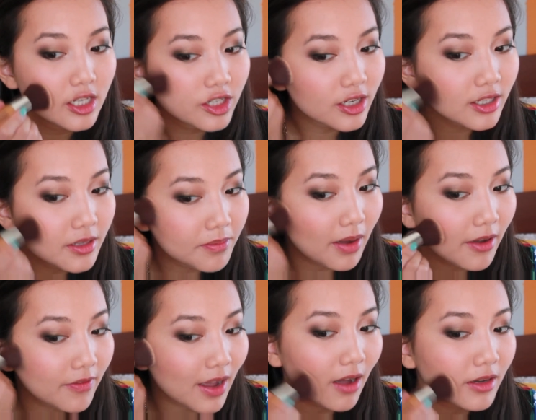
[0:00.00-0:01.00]
just to
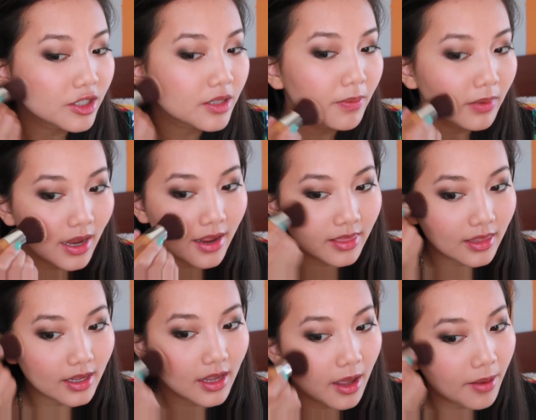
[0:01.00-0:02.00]
buff out and just blend
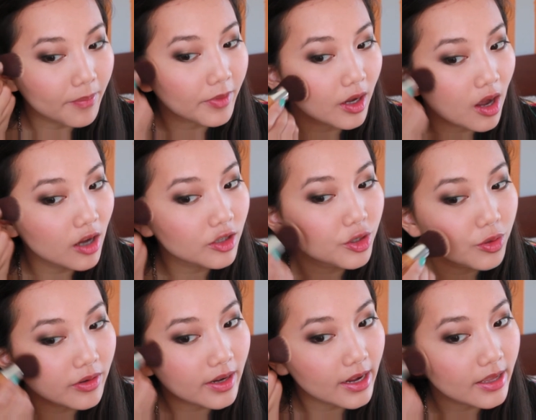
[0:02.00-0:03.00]
the
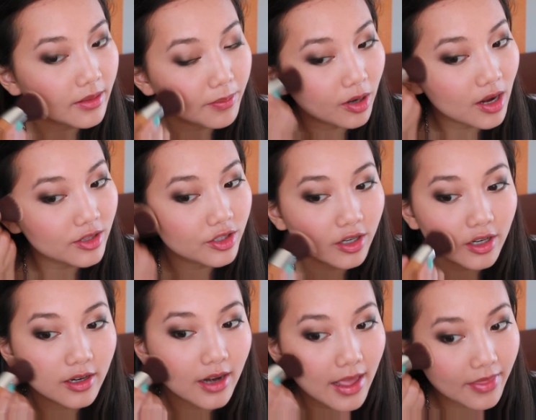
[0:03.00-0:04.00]
contouring, the
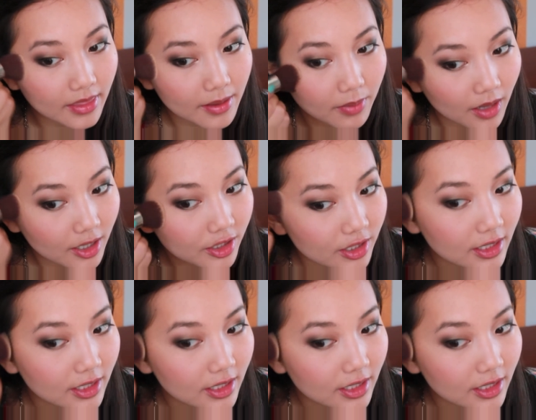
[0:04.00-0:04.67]
bronzer, and the blush